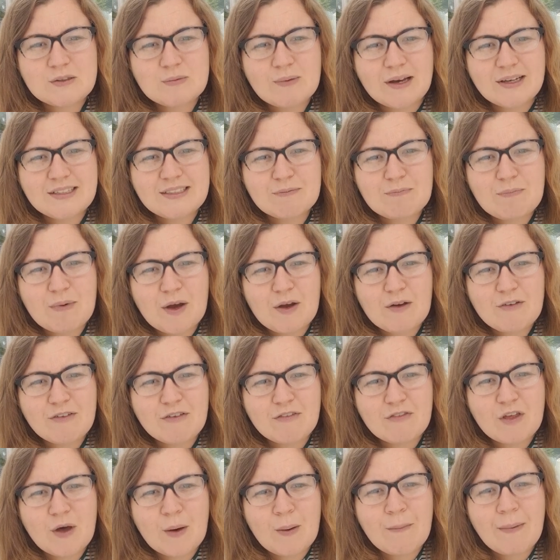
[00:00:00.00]
so I did both
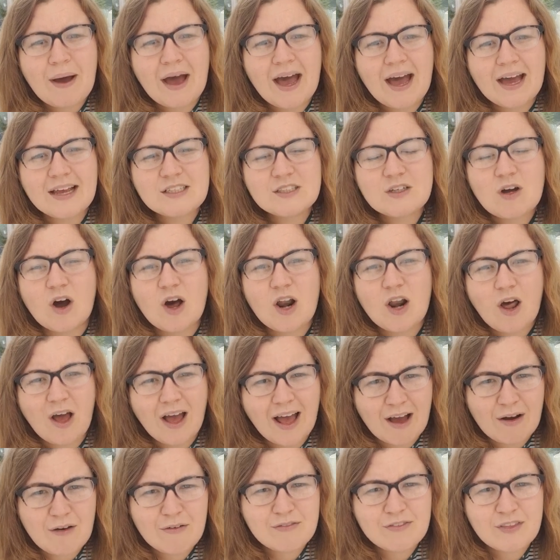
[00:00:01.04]
of them and got a lot
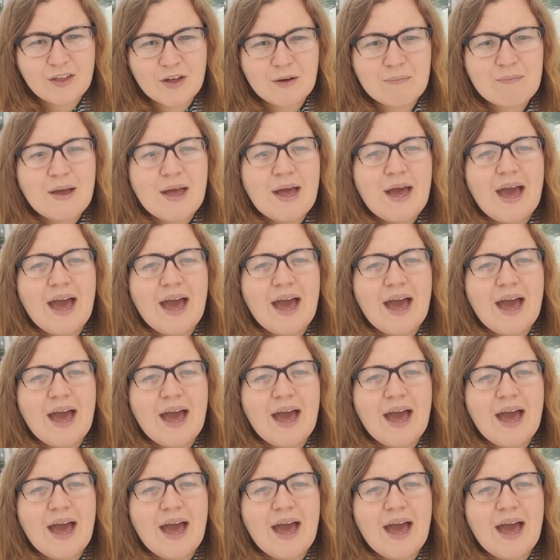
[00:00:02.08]
out of them,